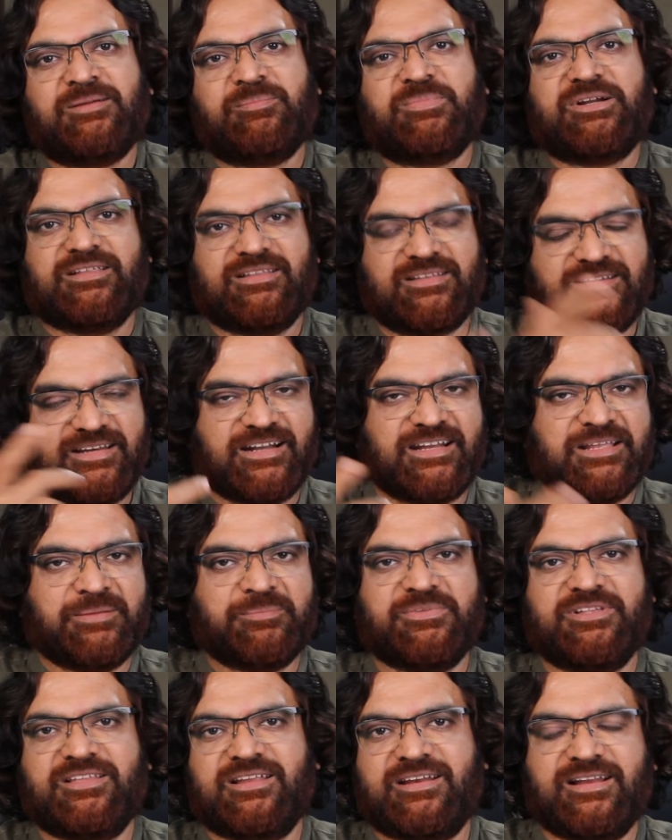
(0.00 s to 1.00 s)
but in the
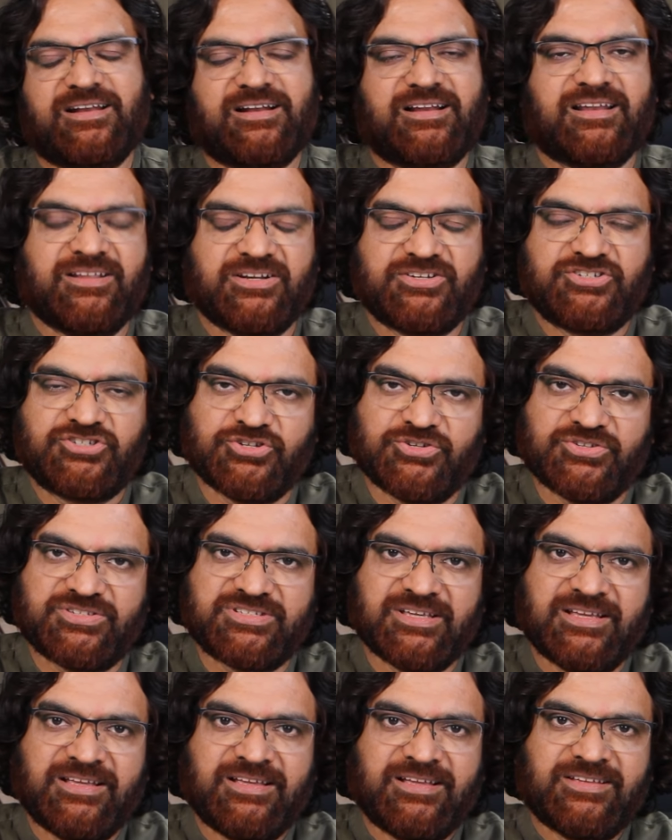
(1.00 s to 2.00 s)
daytime the real color
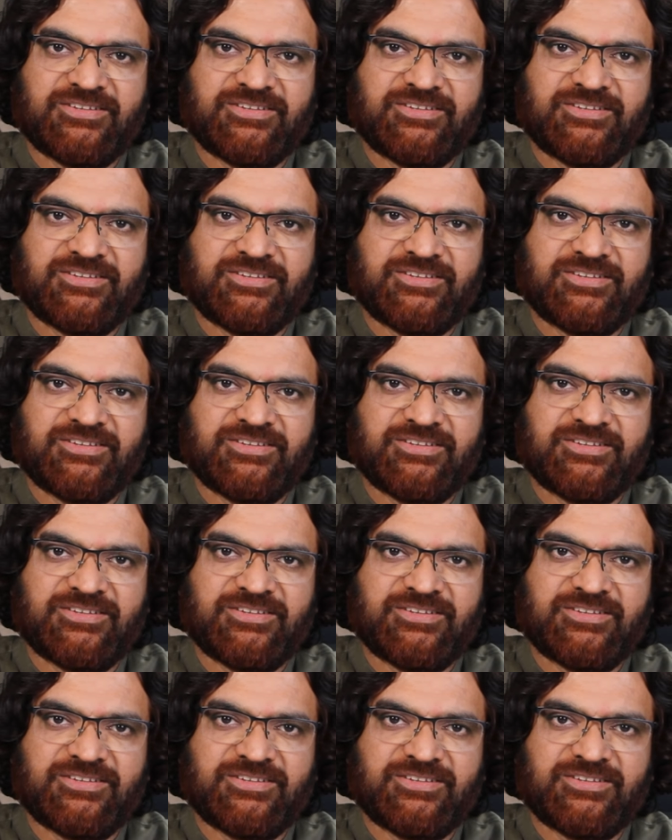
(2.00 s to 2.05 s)
shows.